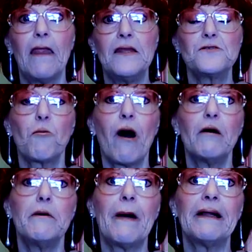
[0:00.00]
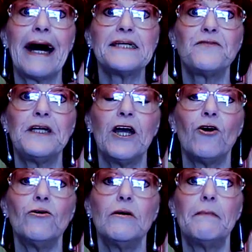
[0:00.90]
This will probably be my last
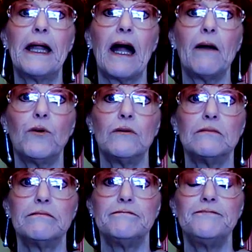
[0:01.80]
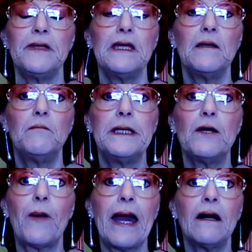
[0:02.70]
video, but I will
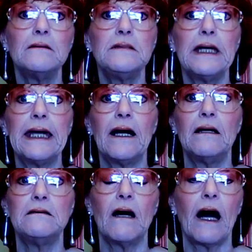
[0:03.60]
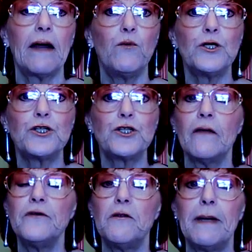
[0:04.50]
be around, and I wish
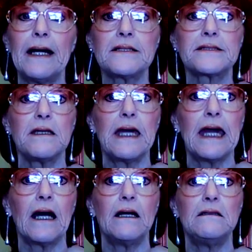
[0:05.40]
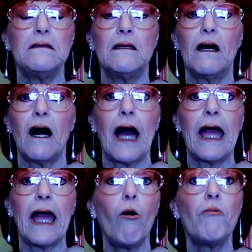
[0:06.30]
all of you the best, and I
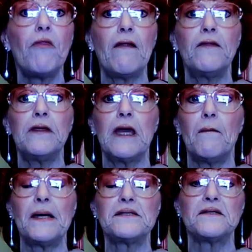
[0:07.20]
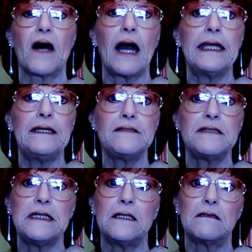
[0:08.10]
hope that the MS societies
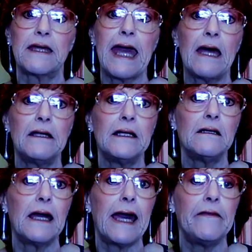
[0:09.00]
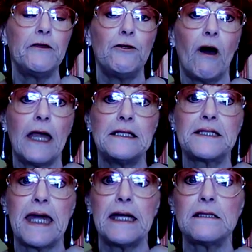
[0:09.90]
in Canada and the United
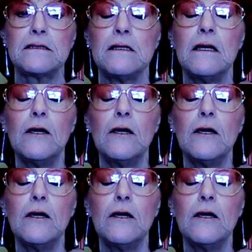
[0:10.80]
States